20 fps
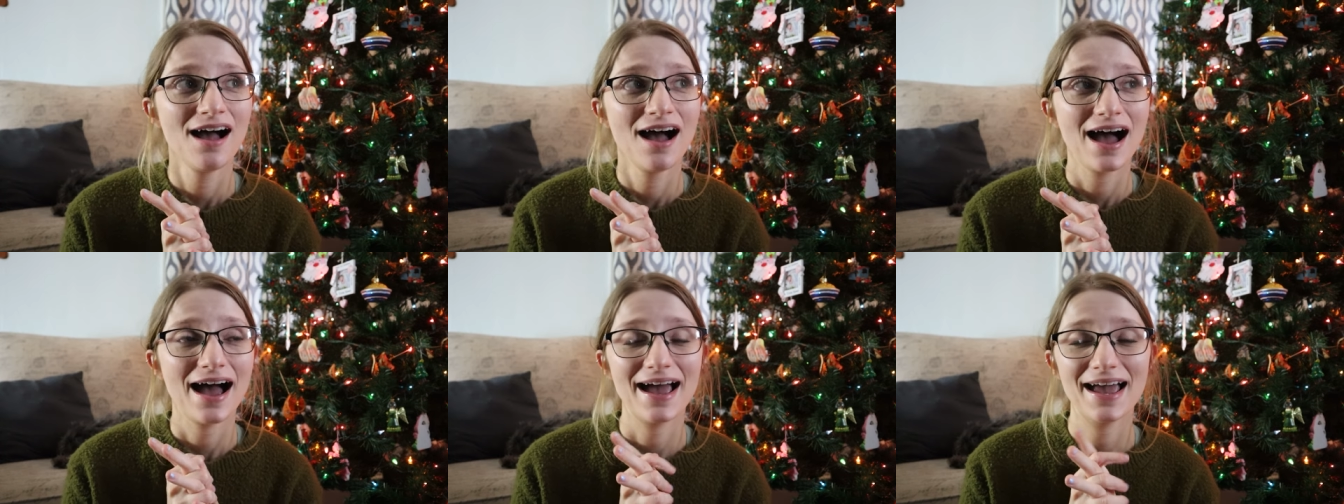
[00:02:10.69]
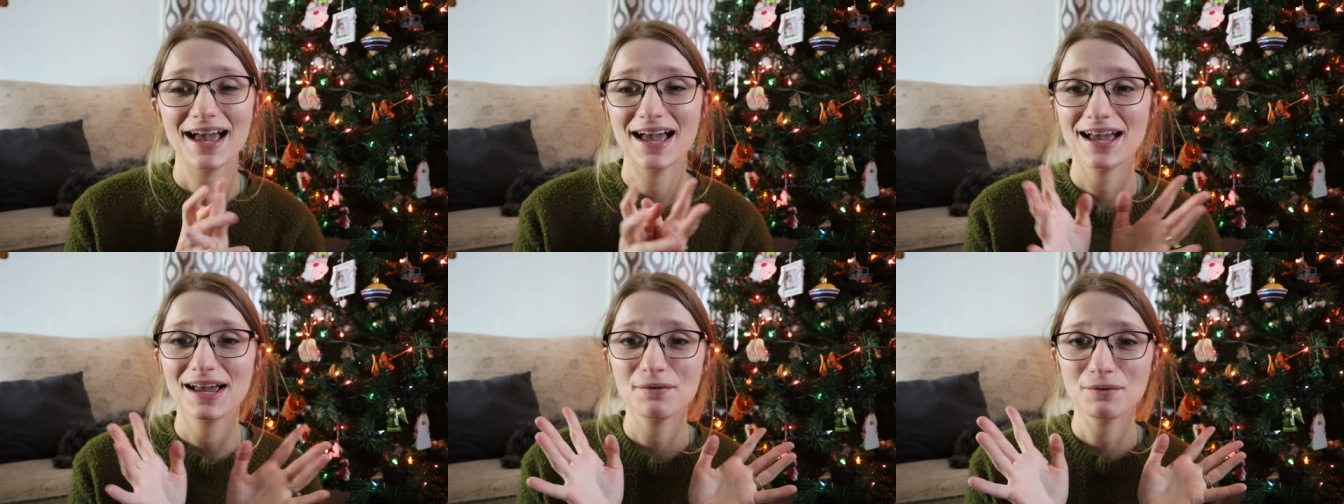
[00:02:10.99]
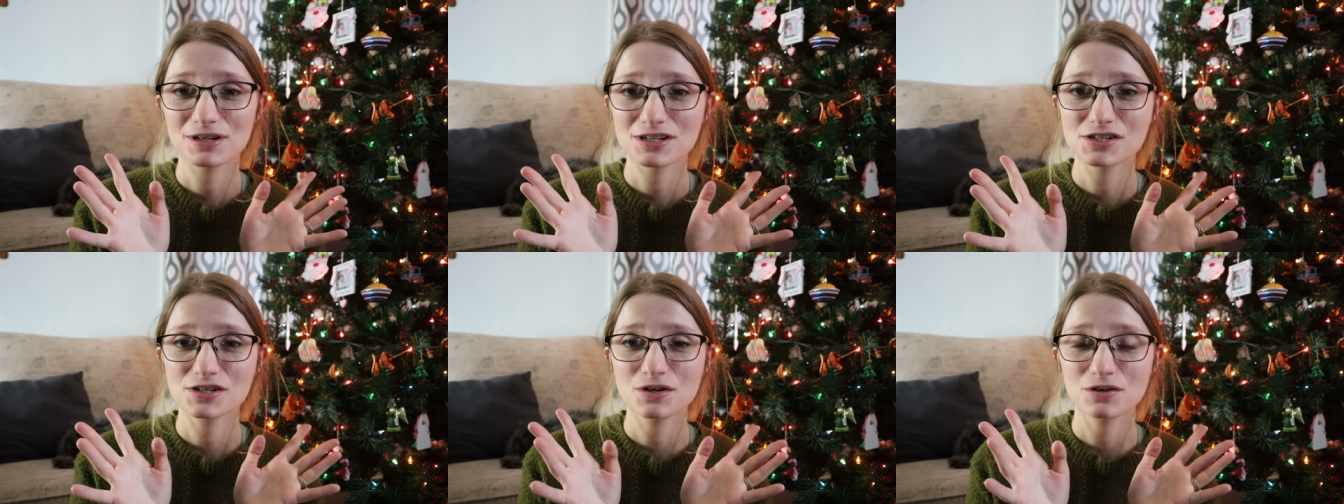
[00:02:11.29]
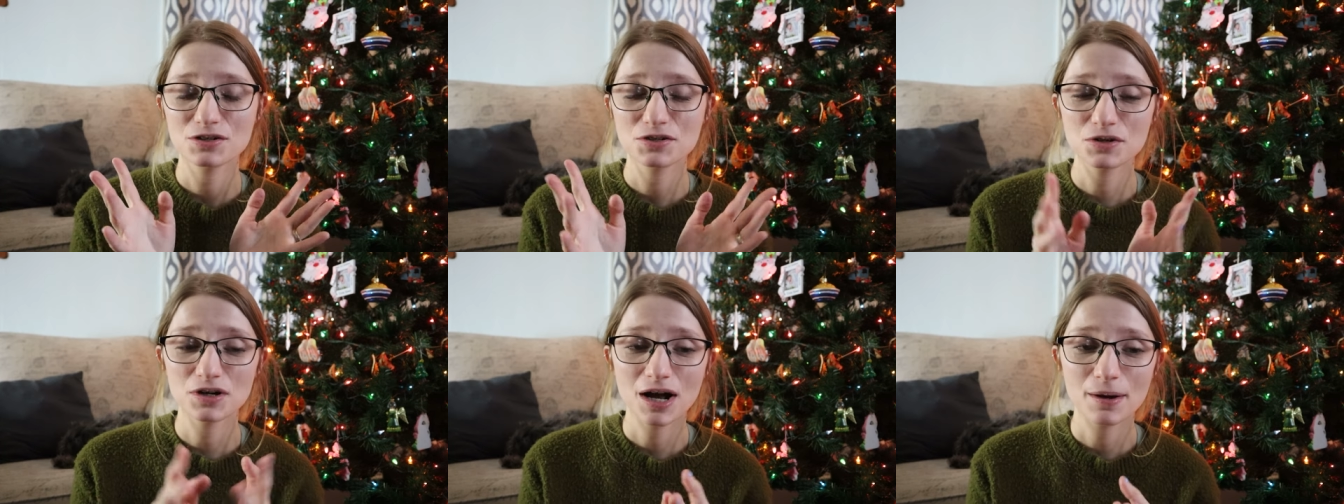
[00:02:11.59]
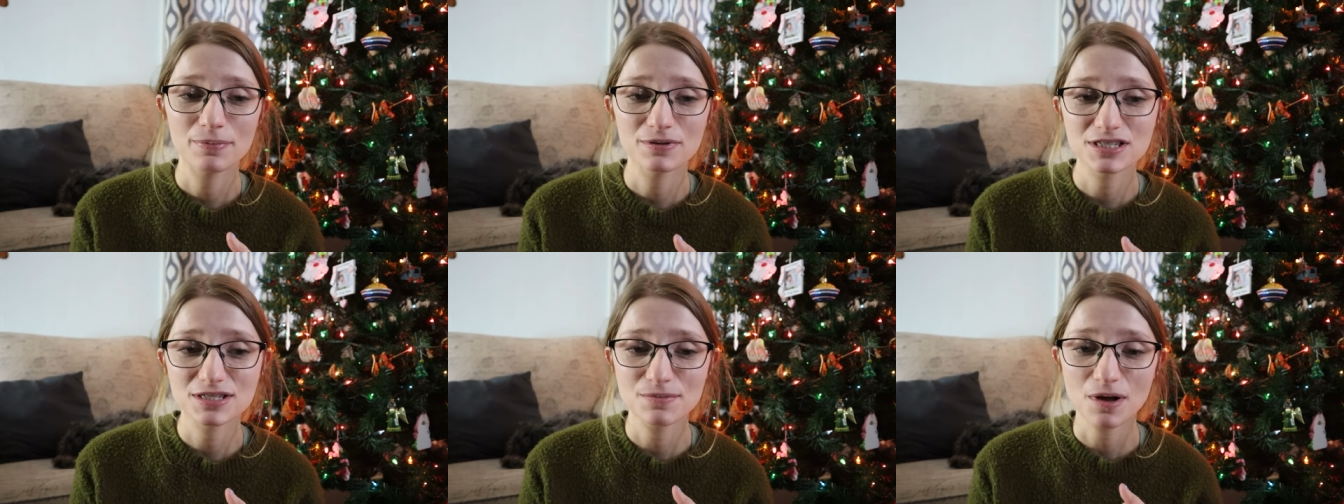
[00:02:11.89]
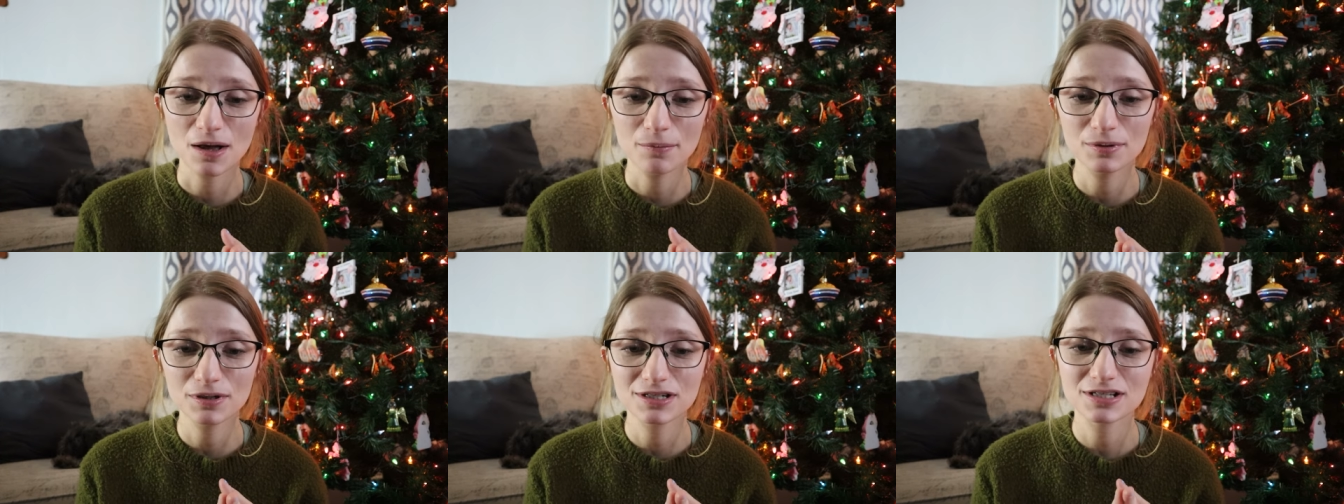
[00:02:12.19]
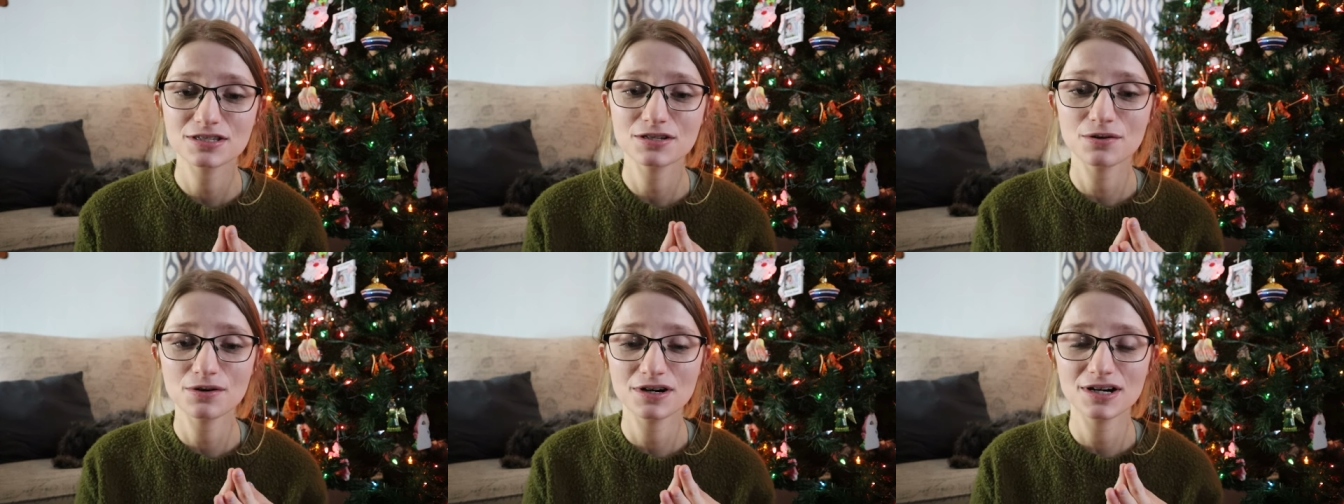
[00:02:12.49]
I want to go to a couple small
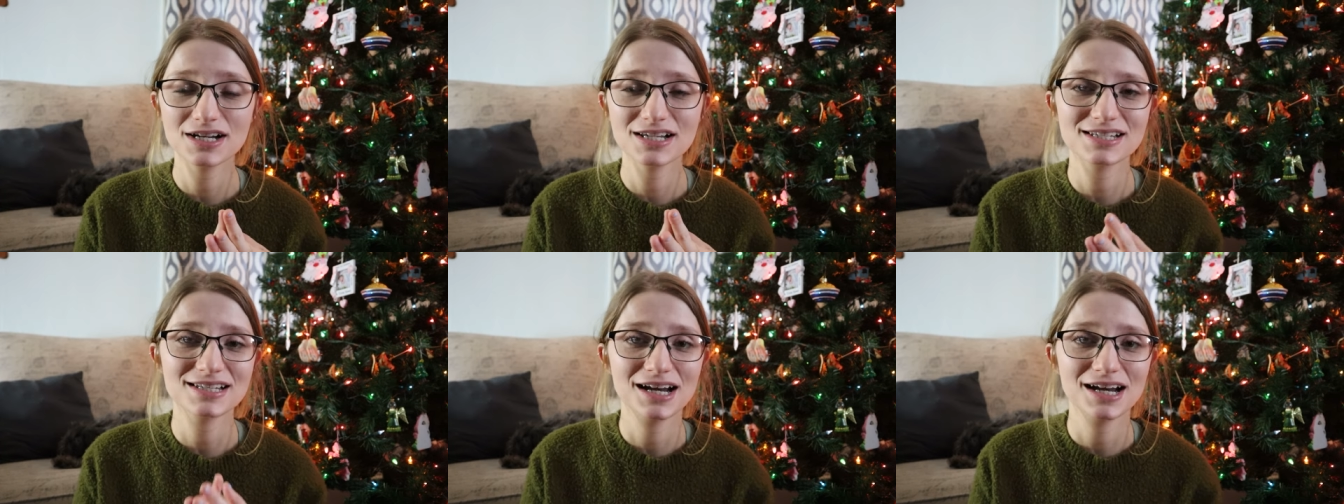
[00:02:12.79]
bookstores